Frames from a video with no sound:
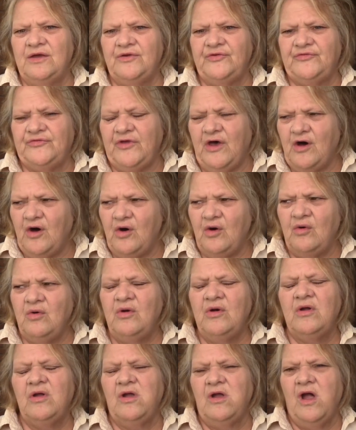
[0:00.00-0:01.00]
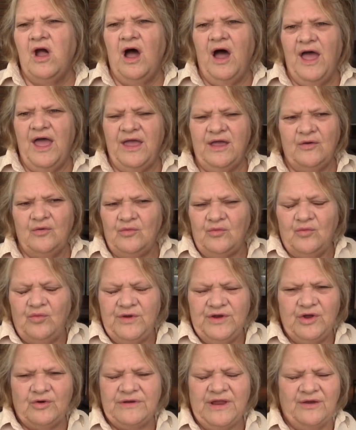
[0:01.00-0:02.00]
So I
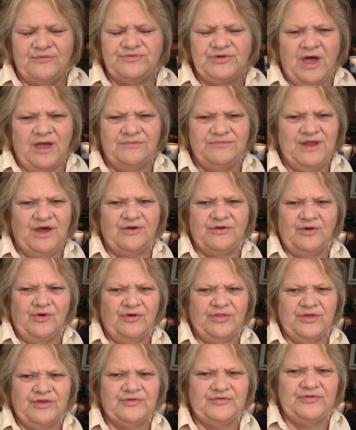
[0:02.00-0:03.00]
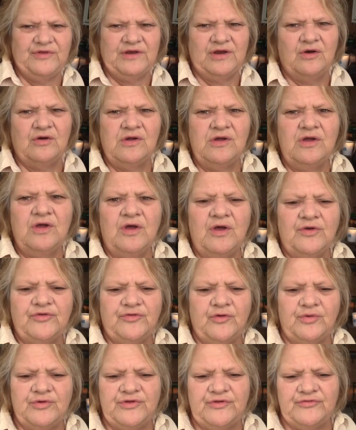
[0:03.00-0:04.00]
we don't have time now to go to the casino. Mom,
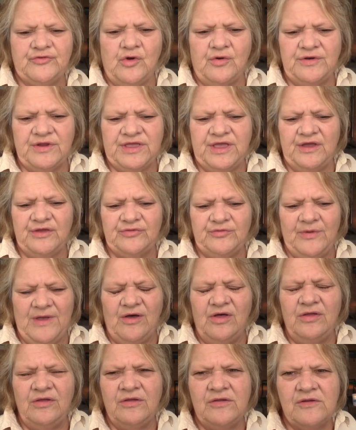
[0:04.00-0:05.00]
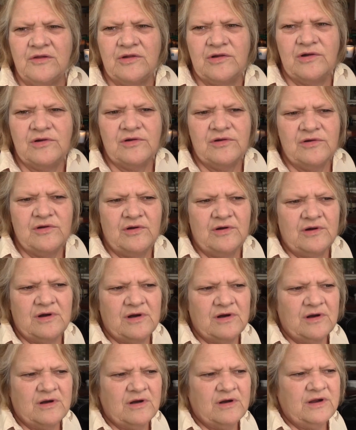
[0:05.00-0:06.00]
so what are you going, going to Kingsville for? Ice cream?
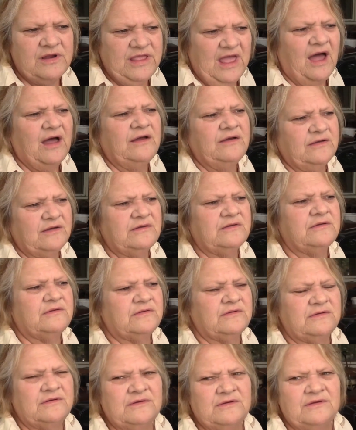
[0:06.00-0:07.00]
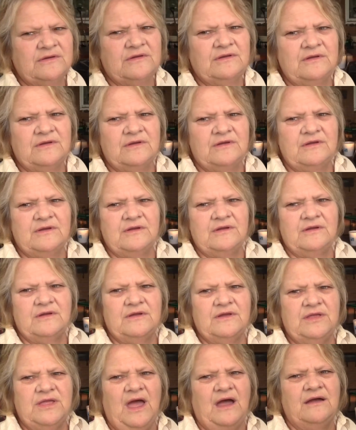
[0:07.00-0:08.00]
Yeah. And hang out at the water?
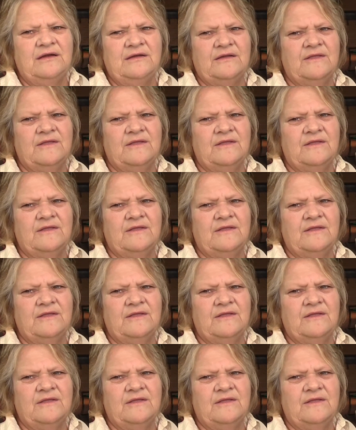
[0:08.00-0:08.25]
Yeah.